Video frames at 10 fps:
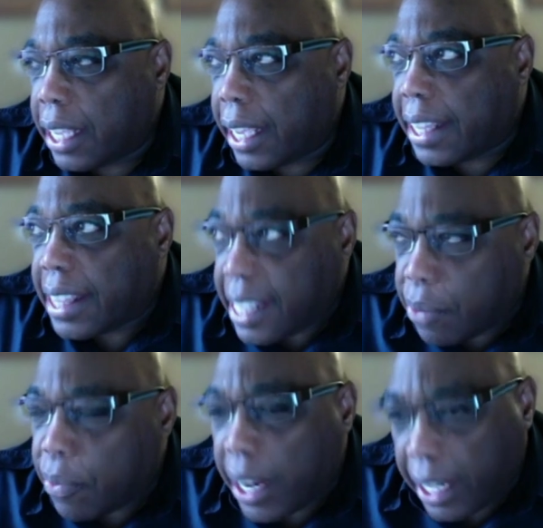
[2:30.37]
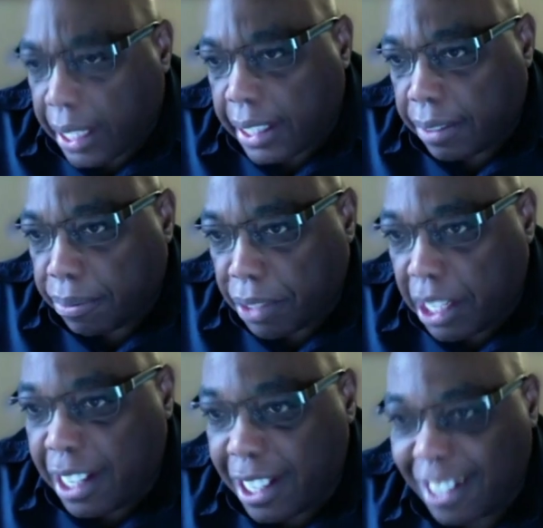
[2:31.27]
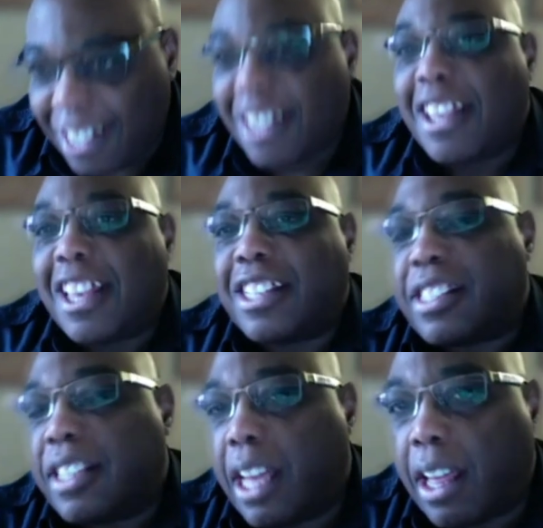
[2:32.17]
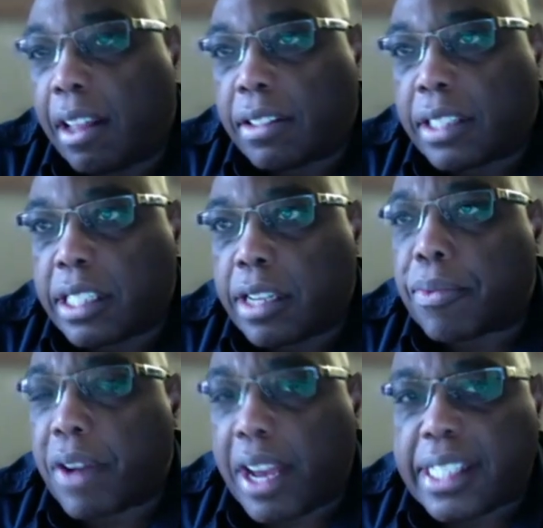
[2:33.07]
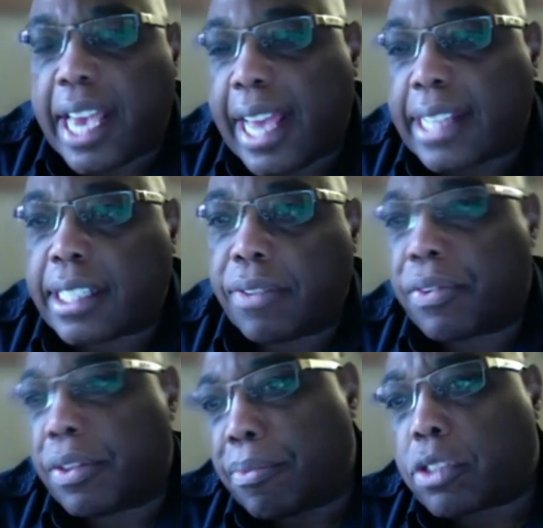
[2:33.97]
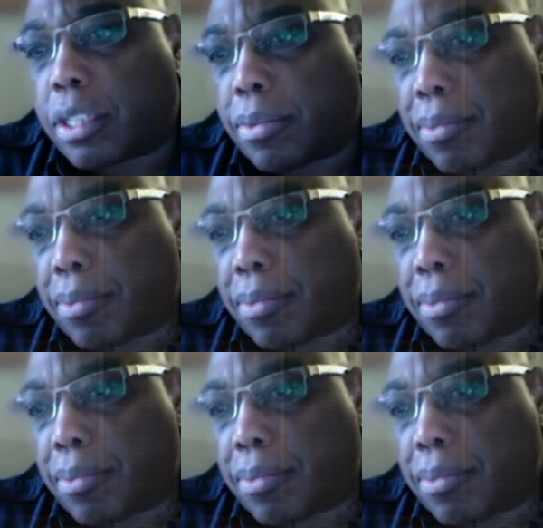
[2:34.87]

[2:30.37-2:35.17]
theoretically, the Democrats are asking for most of the